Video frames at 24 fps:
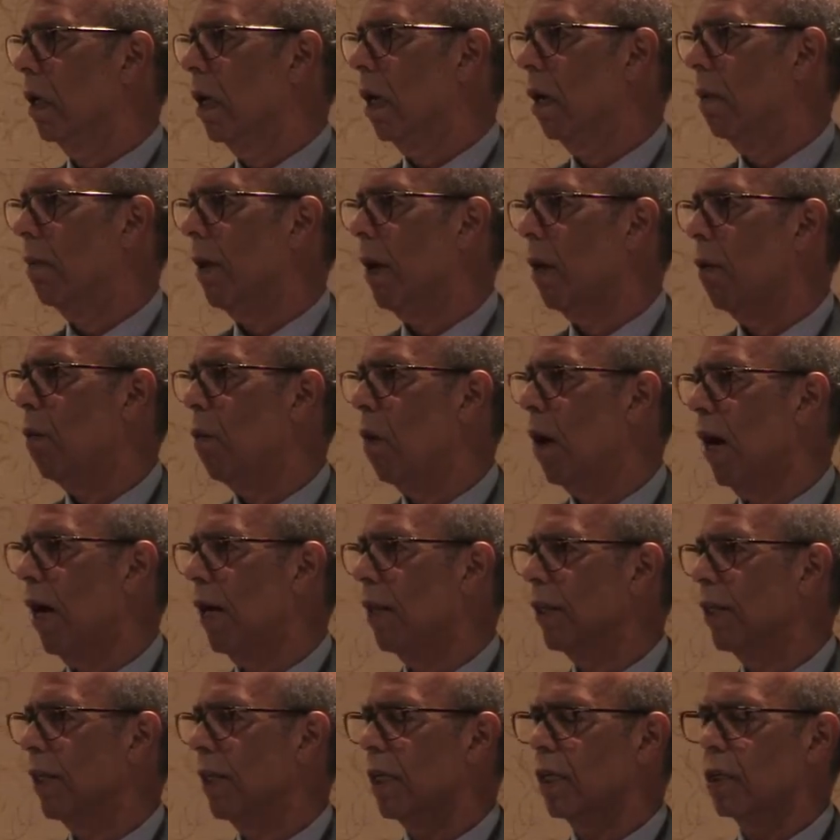about why I
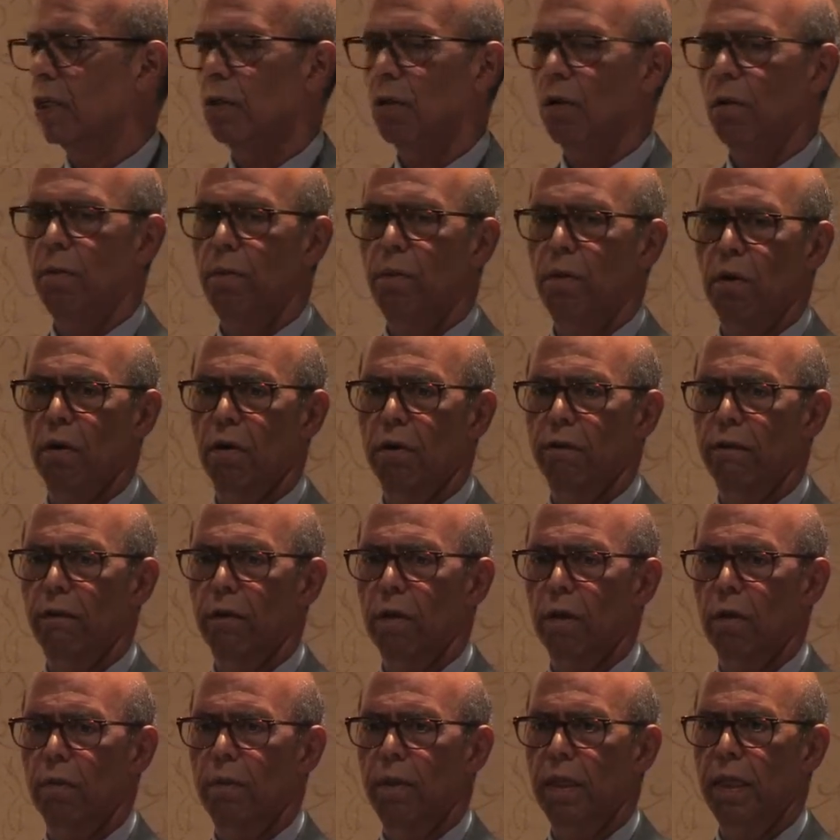think it's so important for
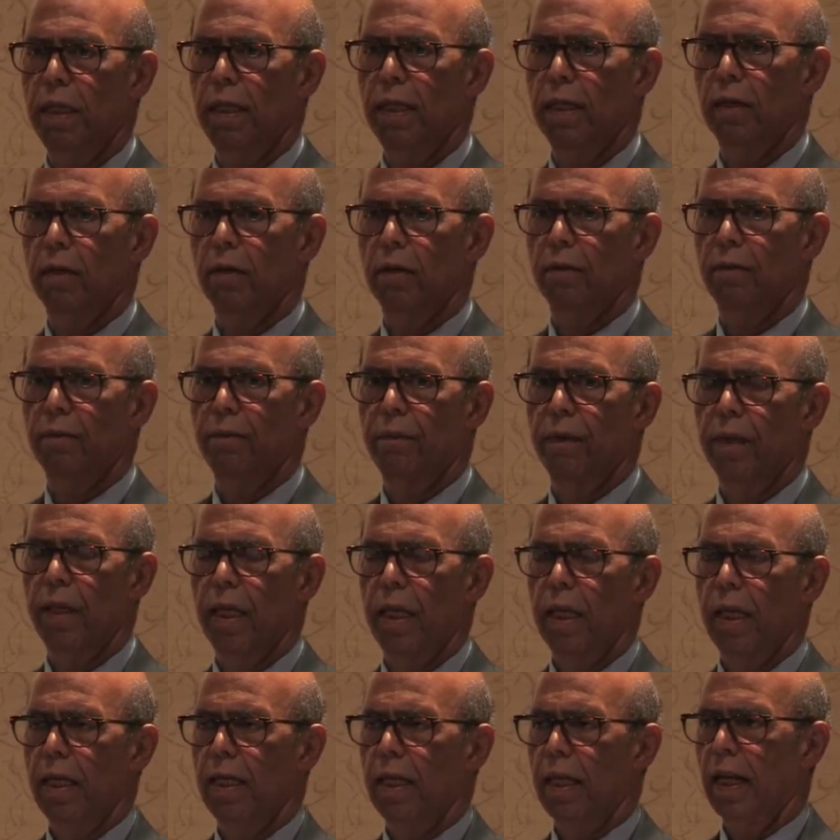you to be here
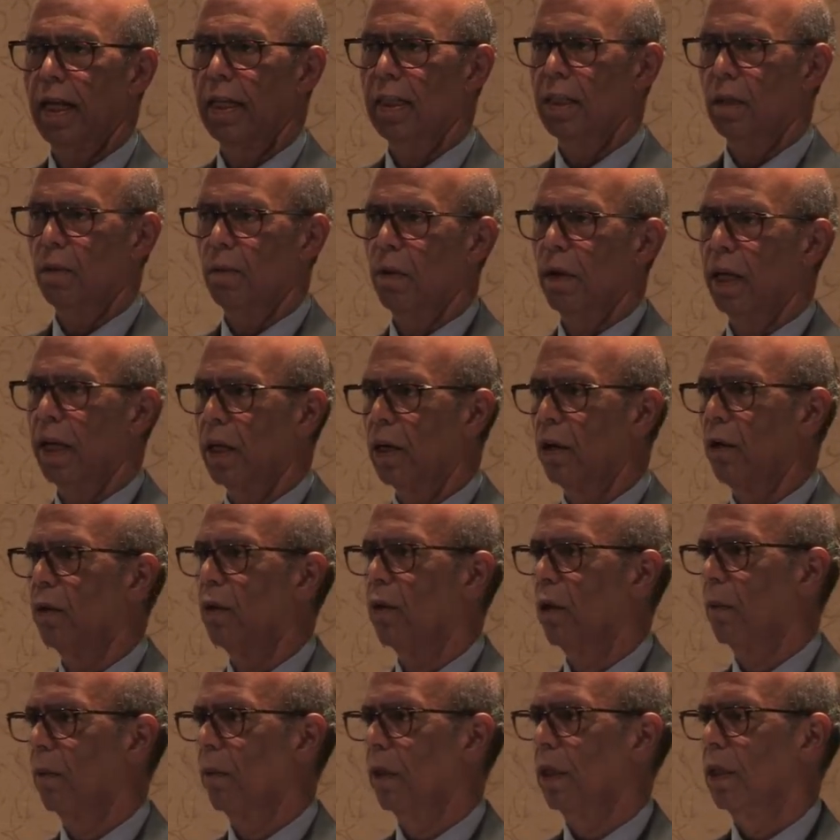that I did what I don't
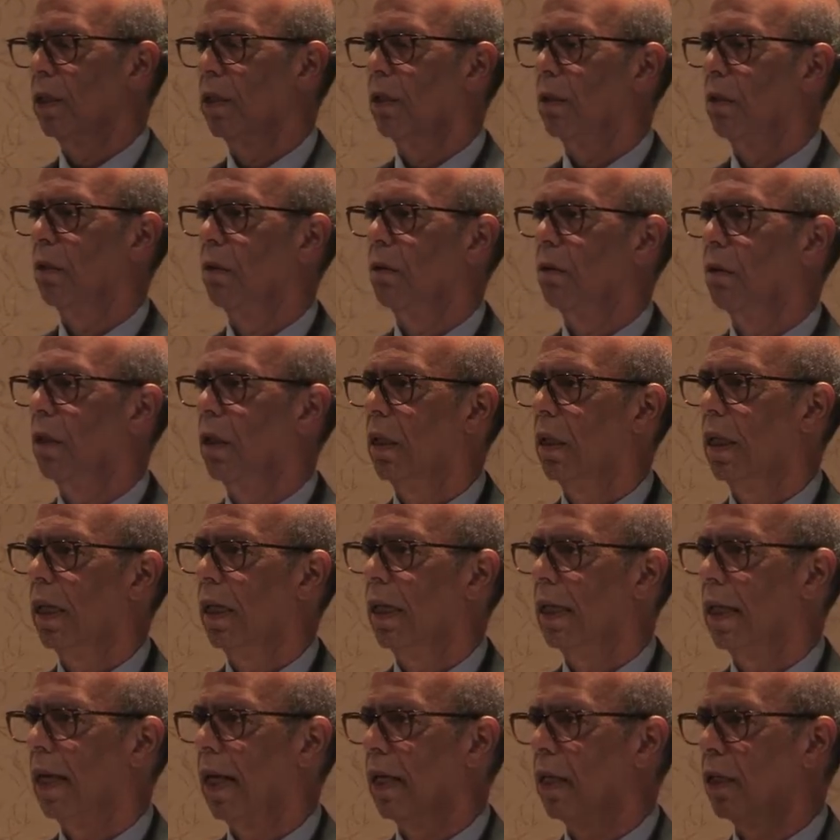normally do,
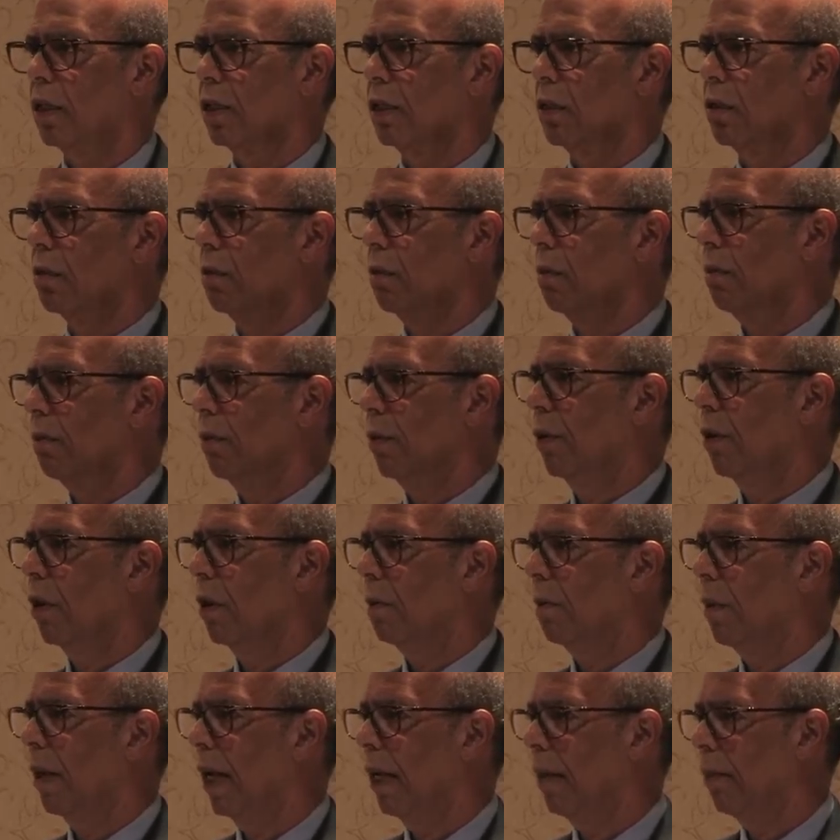and that is put on
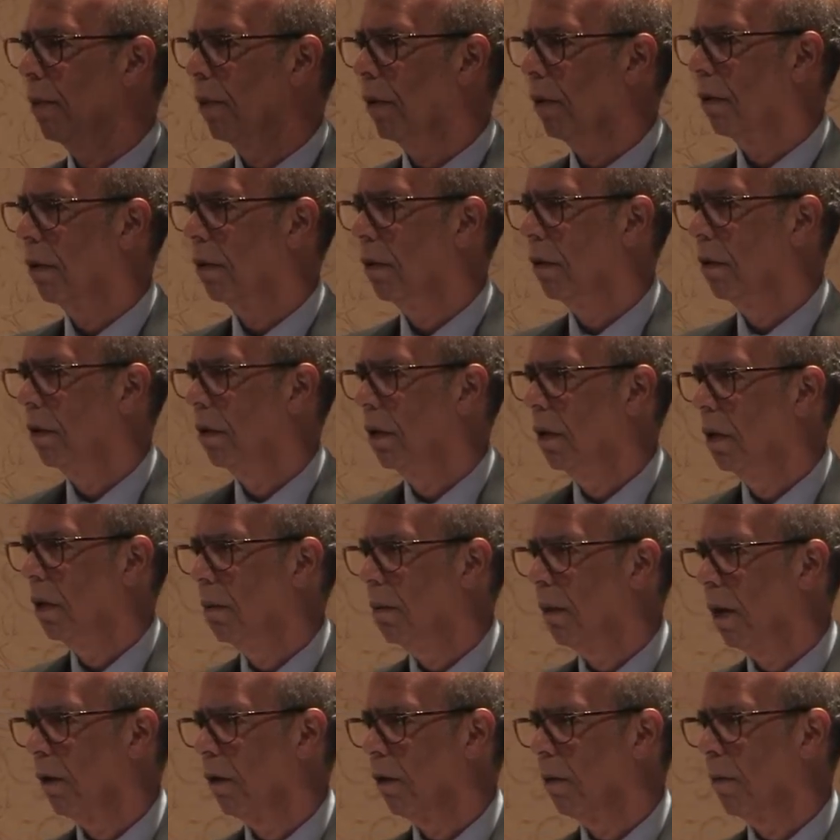paper
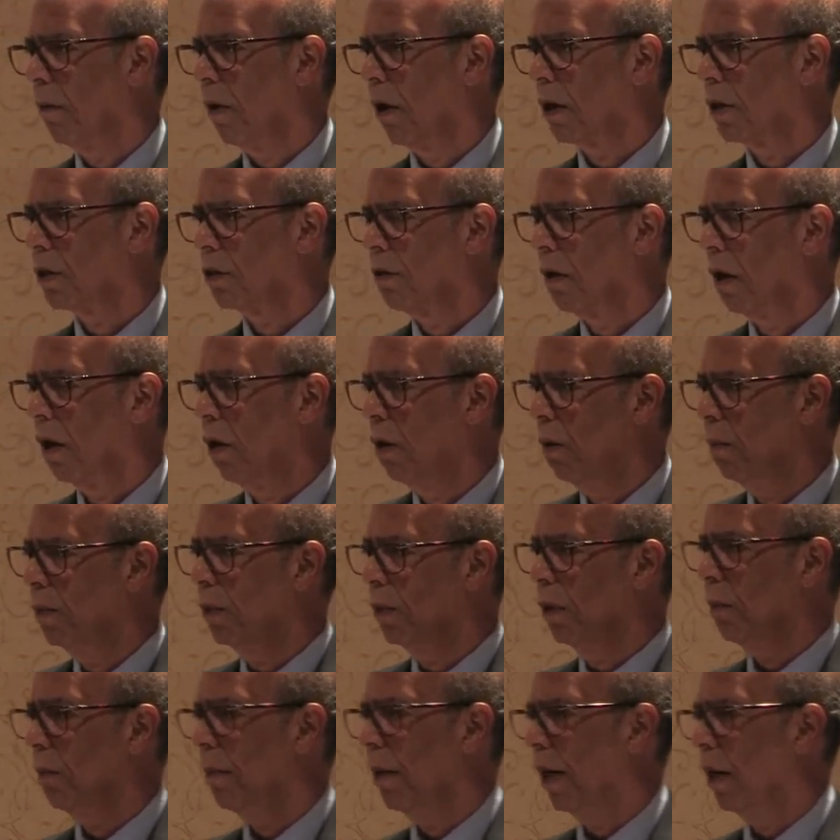my remarks. So I hope
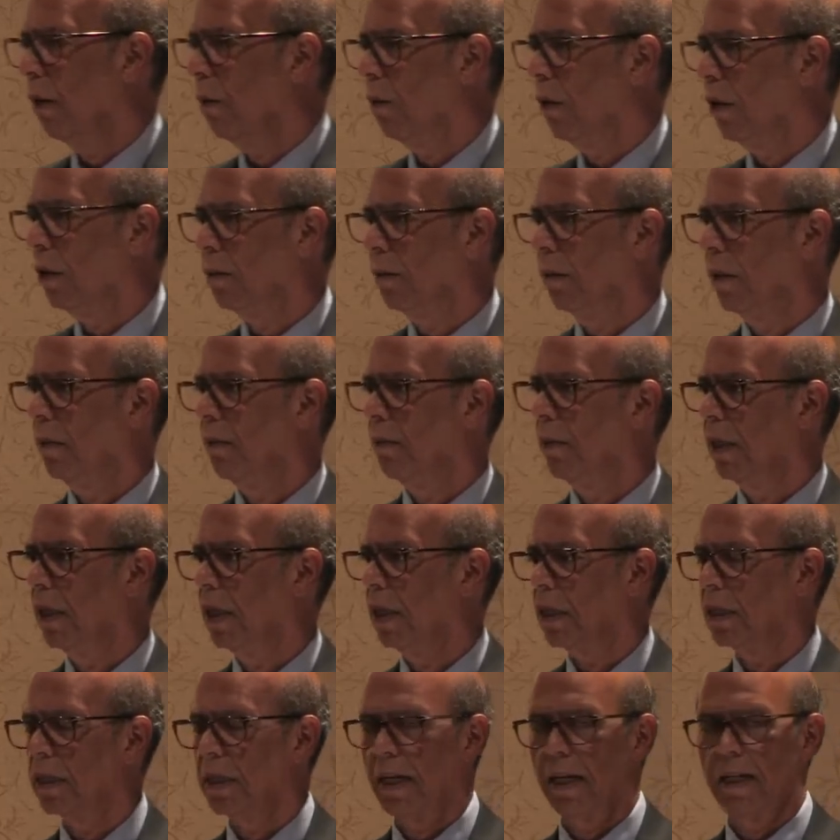you'll bear with me
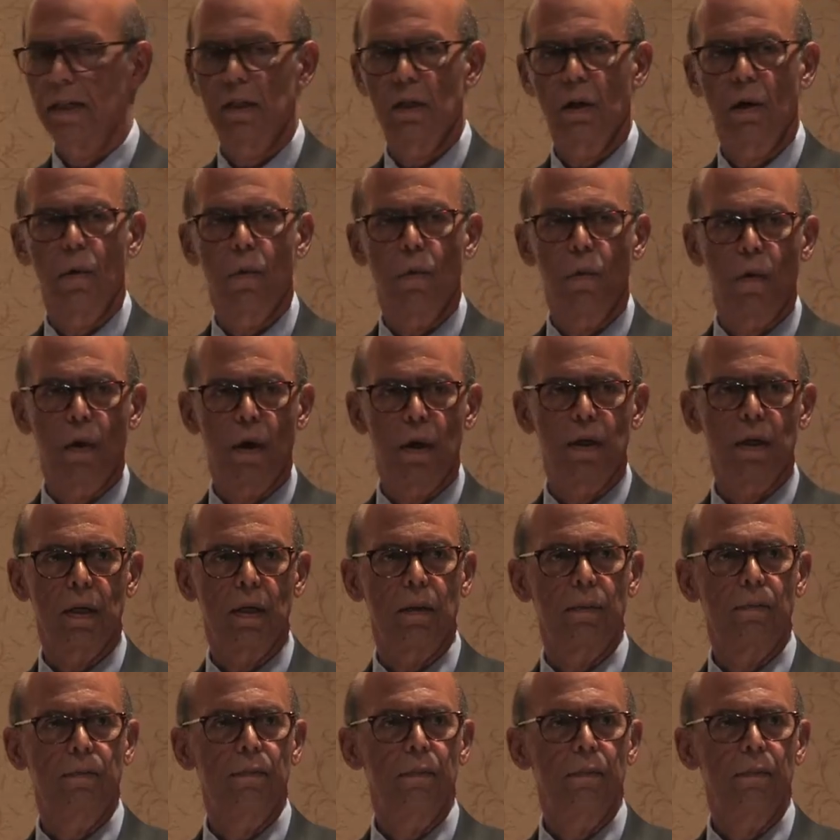because I don't want to,